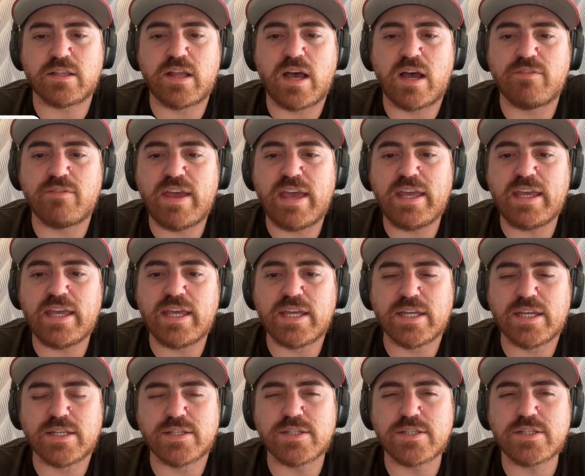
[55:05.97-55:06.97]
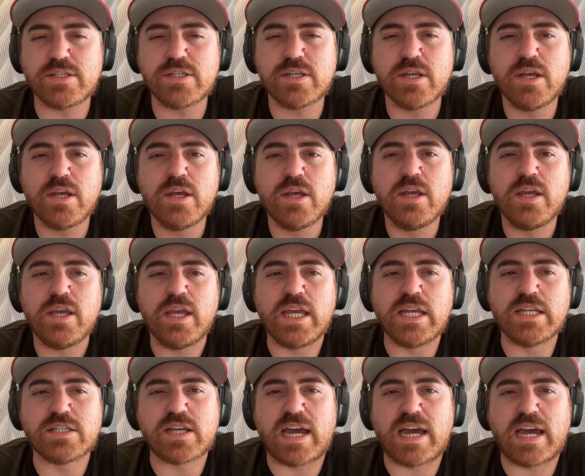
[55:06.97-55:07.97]
Olave is
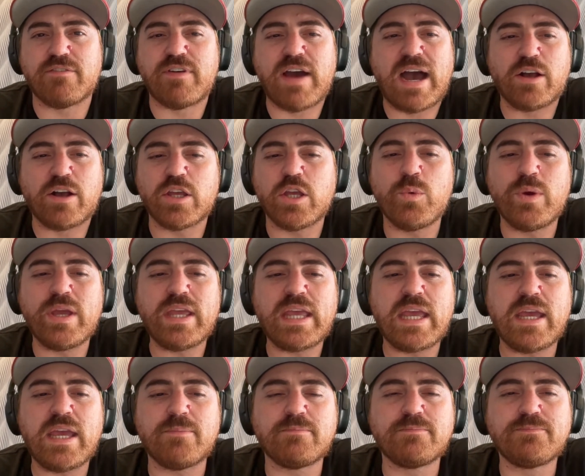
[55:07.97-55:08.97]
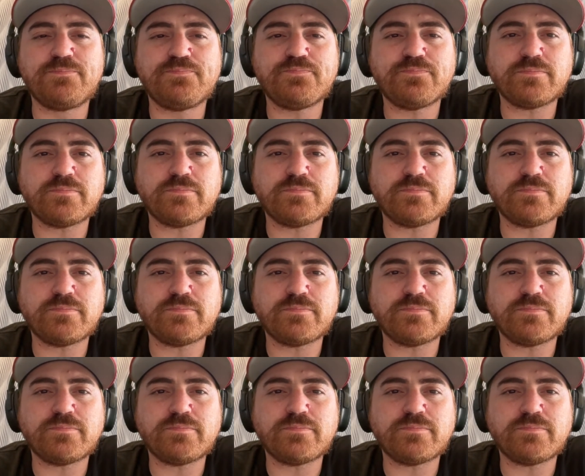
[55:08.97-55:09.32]
kind of valuing him.